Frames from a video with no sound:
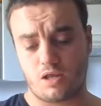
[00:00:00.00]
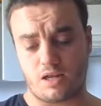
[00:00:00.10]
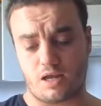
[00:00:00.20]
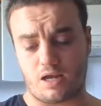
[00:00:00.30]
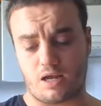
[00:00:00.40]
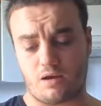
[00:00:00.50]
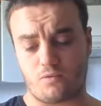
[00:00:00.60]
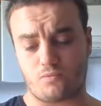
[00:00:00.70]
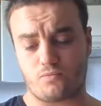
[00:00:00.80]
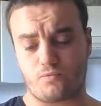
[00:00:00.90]

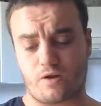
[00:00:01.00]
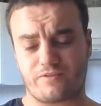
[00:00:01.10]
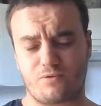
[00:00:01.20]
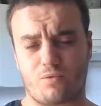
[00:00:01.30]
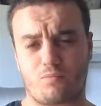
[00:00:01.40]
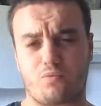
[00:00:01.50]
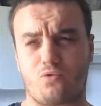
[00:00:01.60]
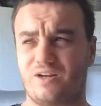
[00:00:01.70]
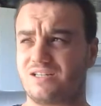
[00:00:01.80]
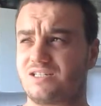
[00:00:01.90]
roughly
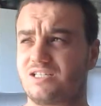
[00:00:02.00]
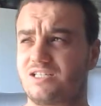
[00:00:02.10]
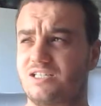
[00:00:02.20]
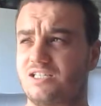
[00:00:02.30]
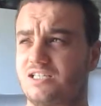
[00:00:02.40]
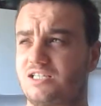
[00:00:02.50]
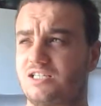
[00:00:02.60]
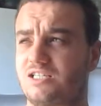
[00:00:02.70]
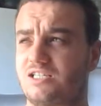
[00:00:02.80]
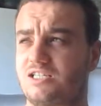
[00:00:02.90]

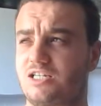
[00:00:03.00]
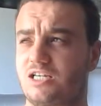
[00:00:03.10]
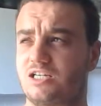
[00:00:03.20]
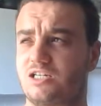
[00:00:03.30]
1.6